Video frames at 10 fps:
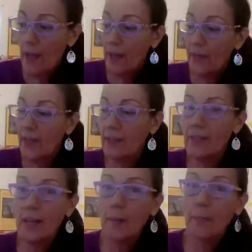Things
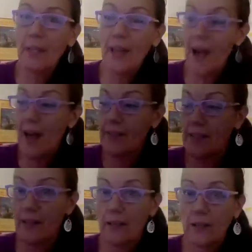like
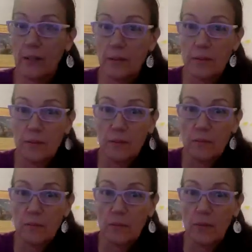plastic,
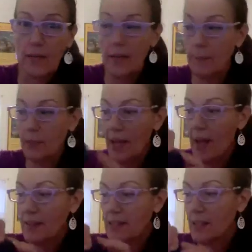right?
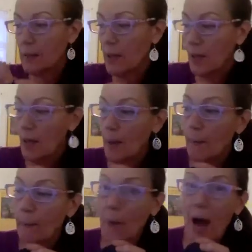Plastic
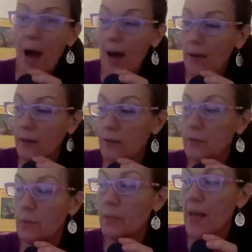bottles,
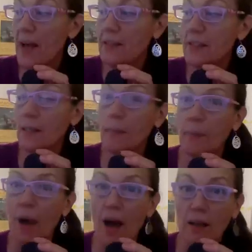plastic
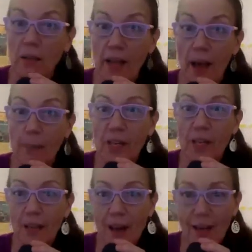bottle caps. A
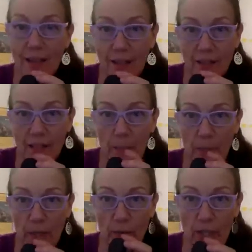lot of these can
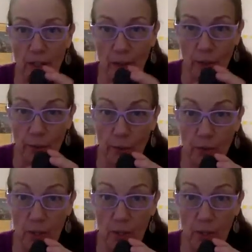be reused